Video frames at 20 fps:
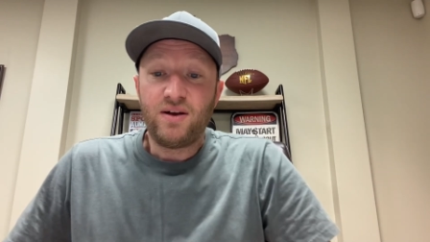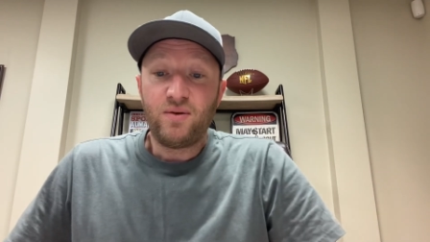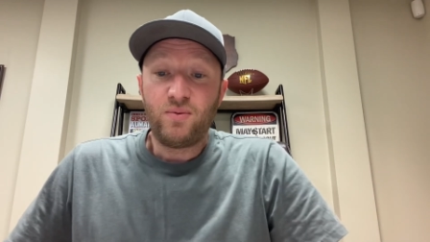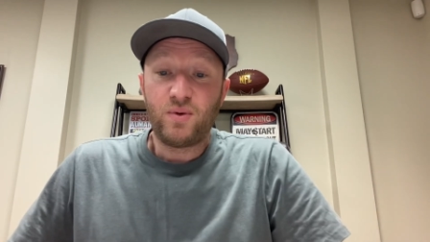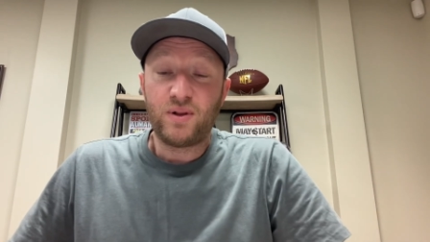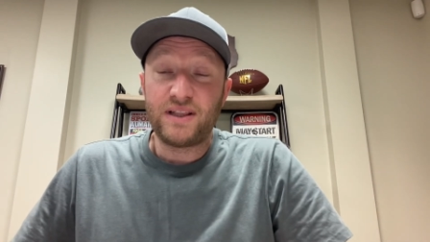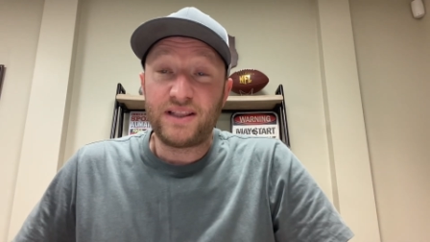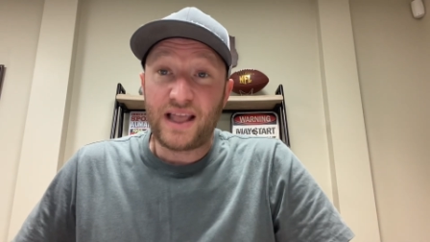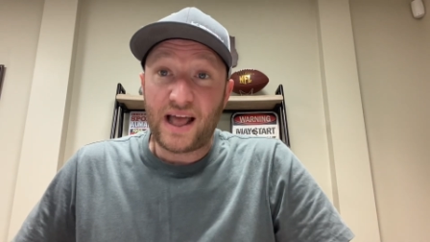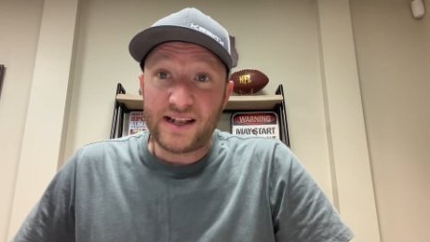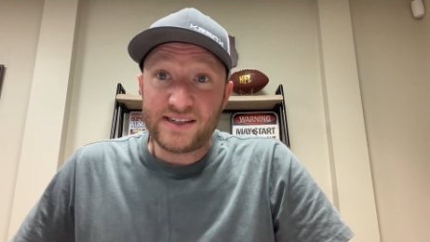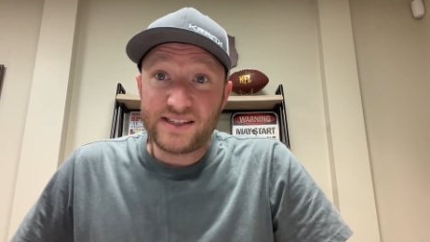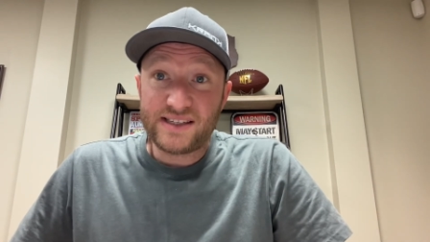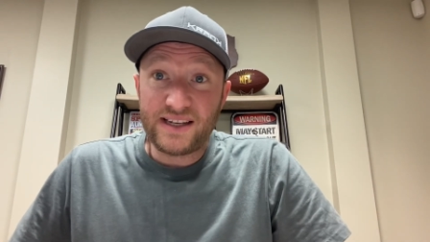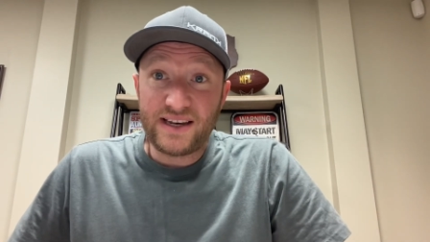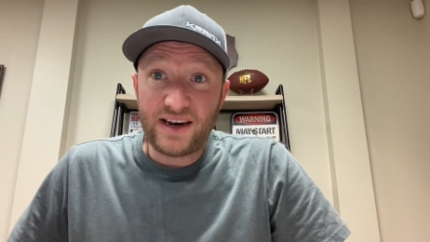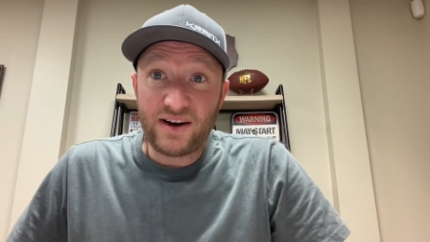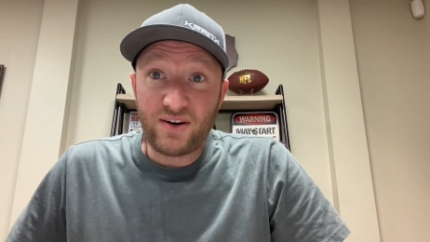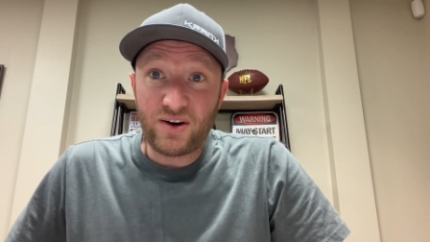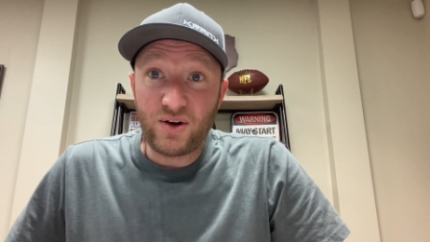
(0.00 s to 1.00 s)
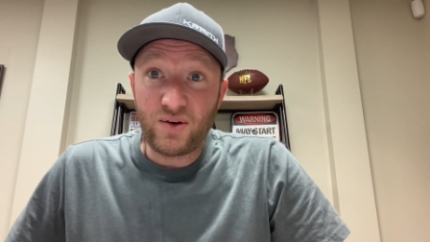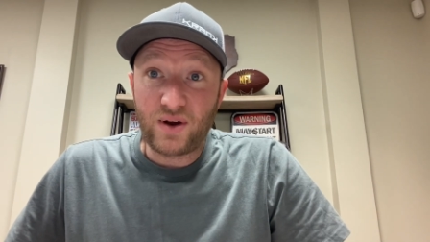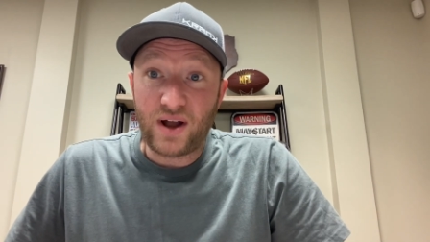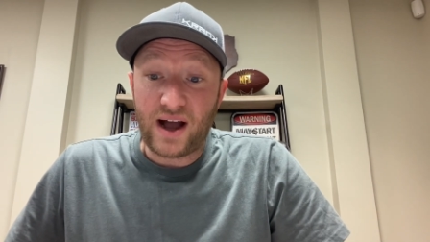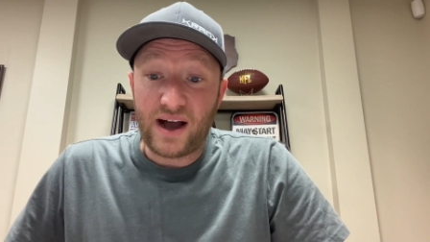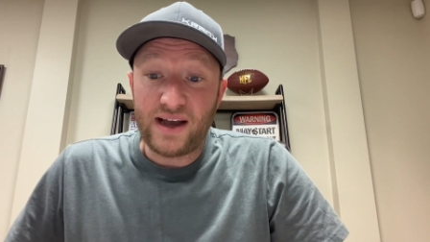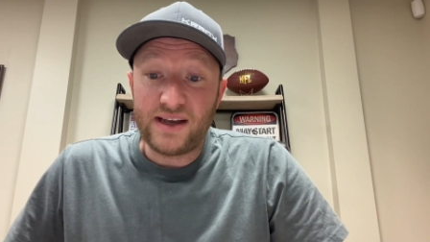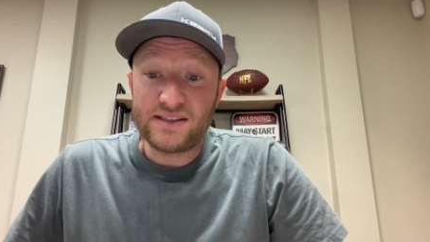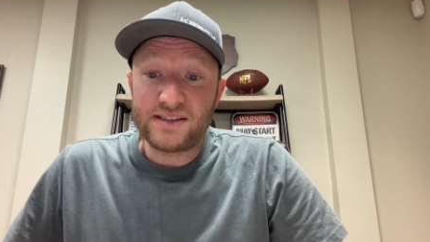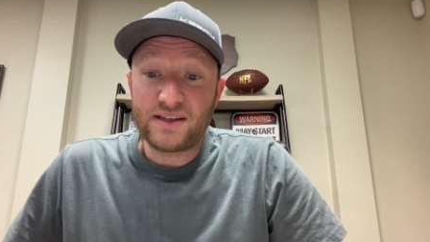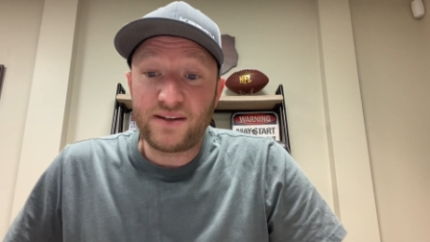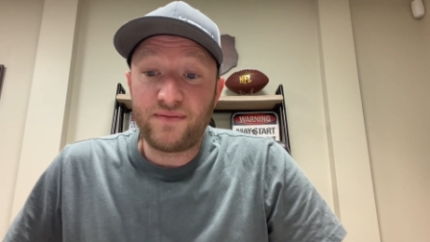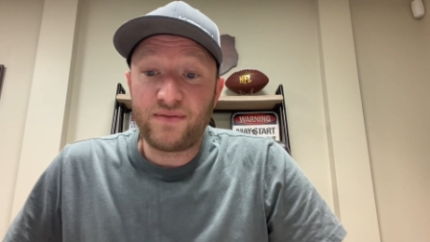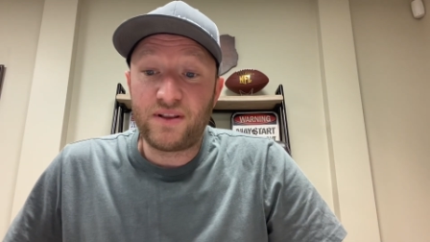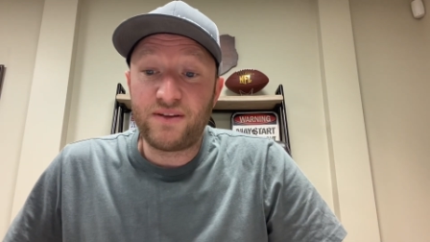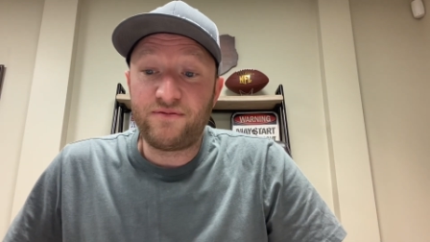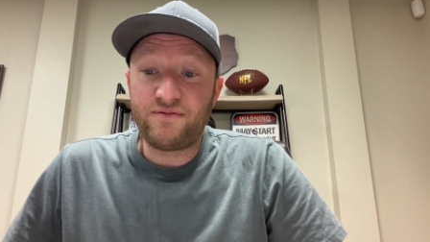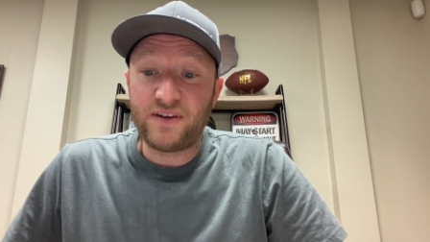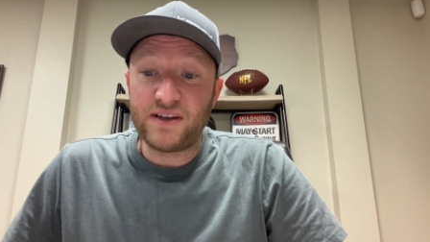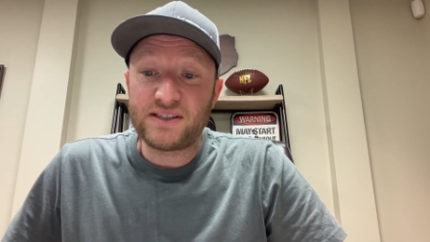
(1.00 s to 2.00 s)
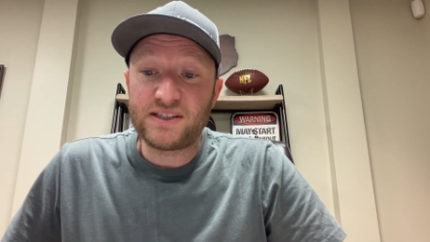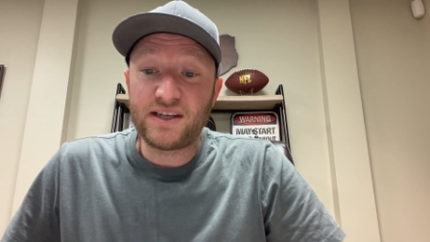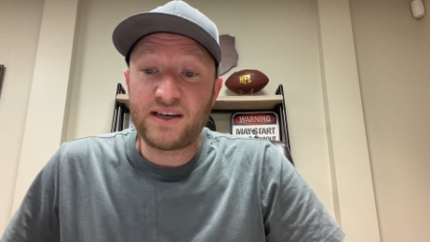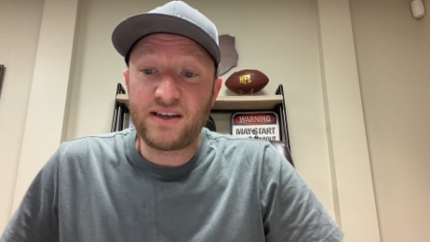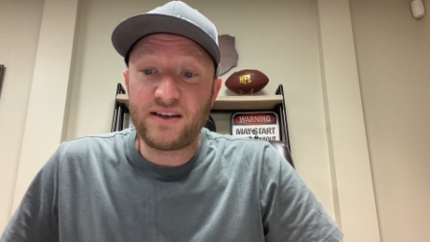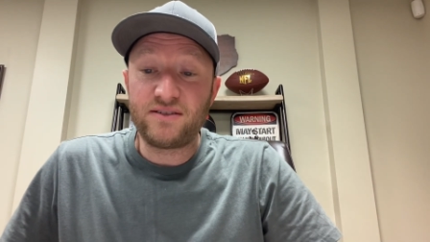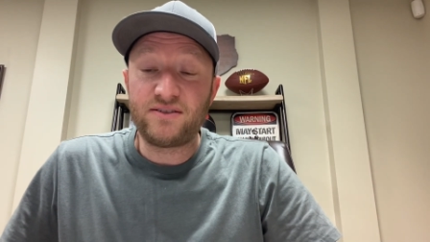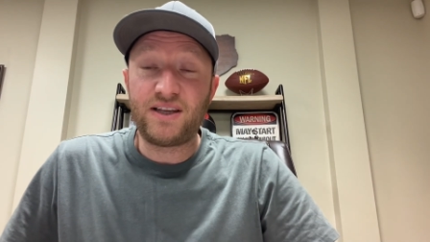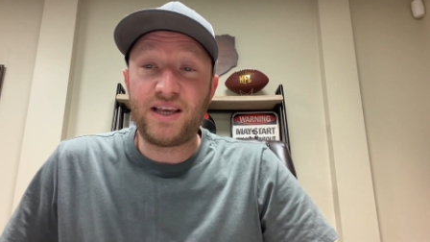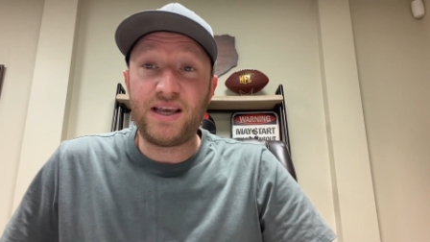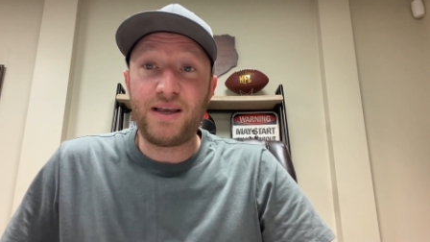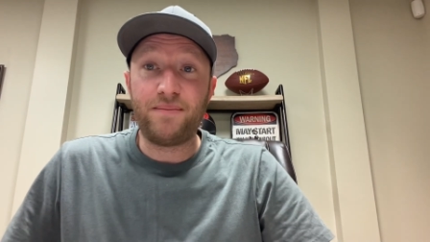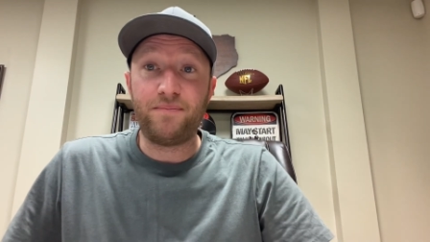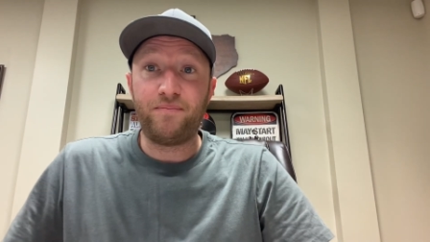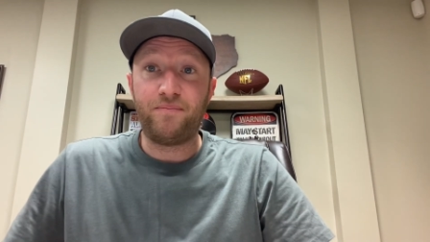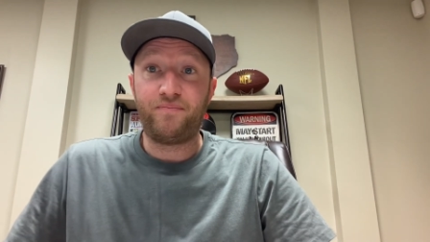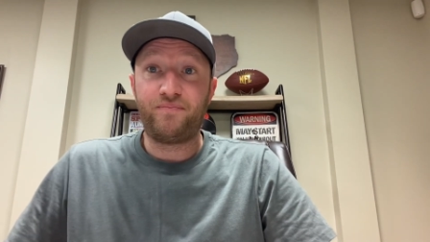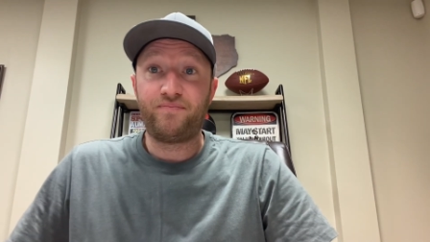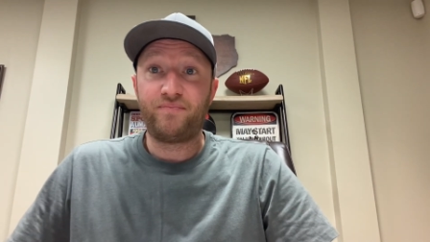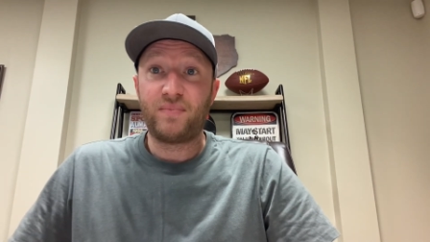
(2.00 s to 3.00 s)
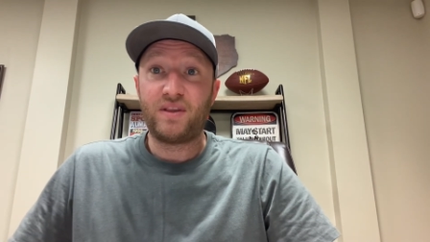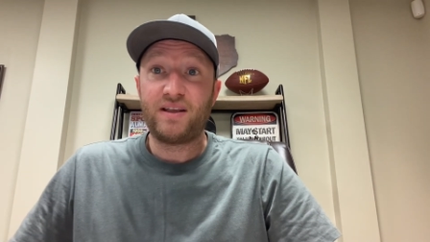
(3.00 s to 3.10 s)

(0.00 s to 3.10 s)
Well, in that scenario, guys, the visiting team